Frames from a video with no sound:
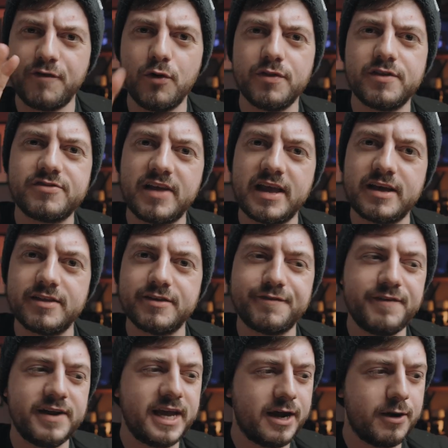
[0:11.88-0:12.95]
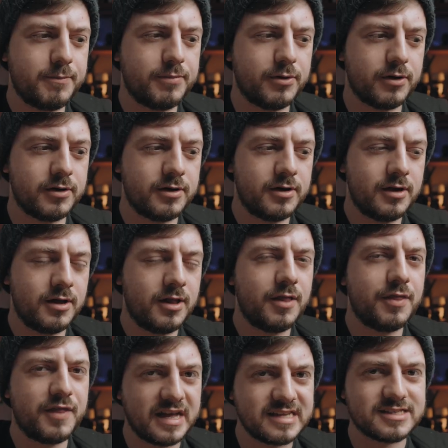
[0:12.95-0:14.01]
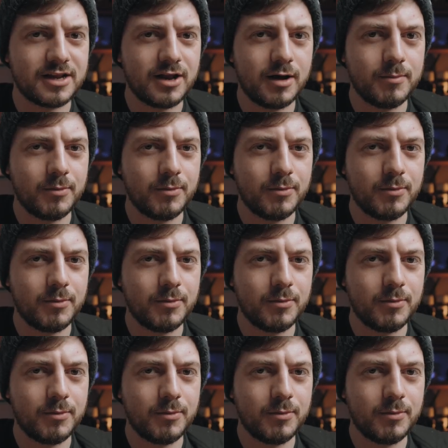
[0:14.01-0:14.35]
for the sake of this video, but there's a lot